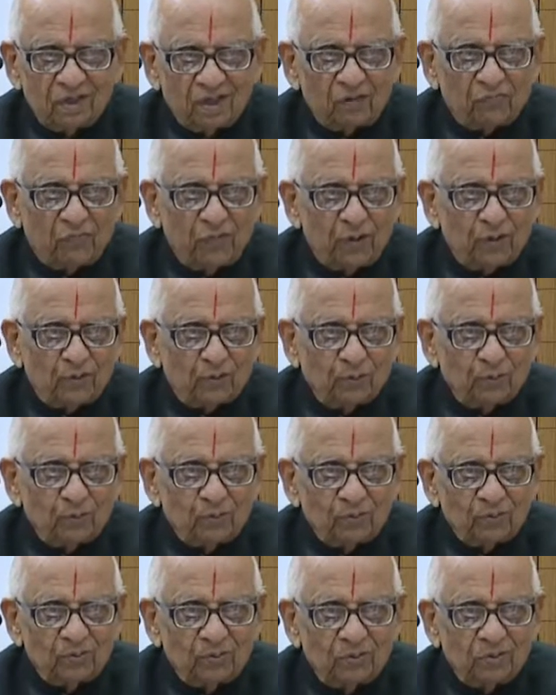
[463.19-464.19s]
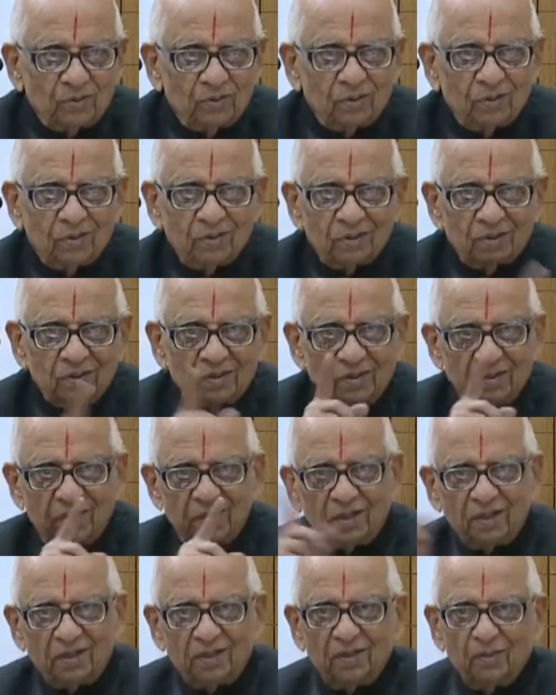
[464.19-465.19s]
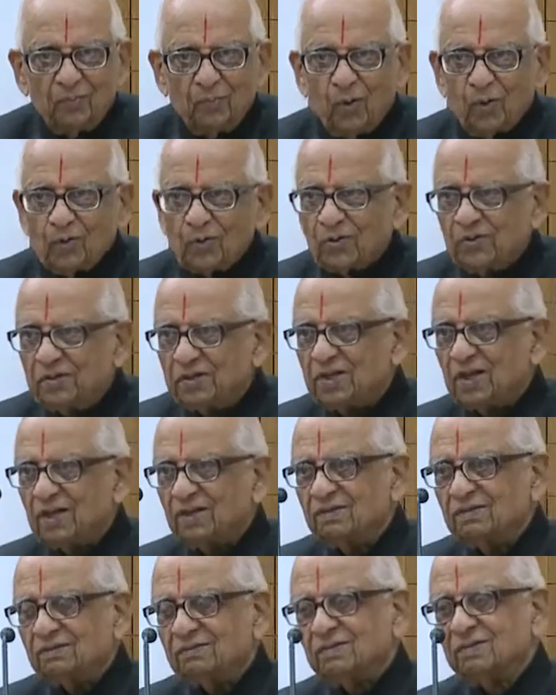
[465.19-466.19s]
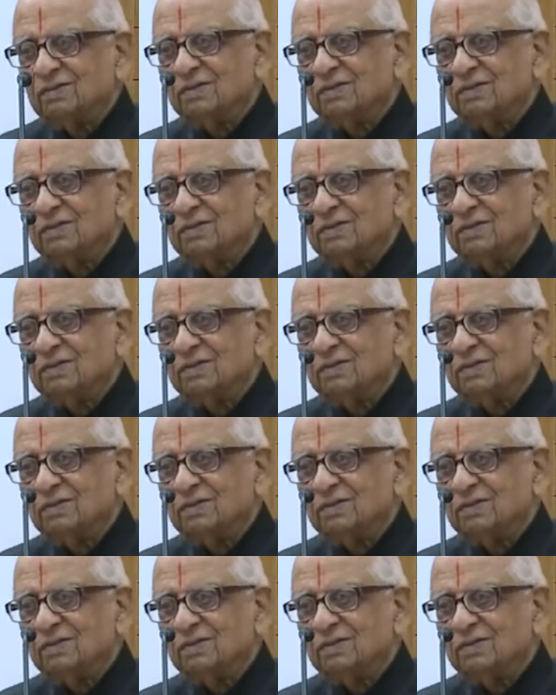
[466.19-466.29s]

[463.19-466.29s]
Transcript: referred to the motor return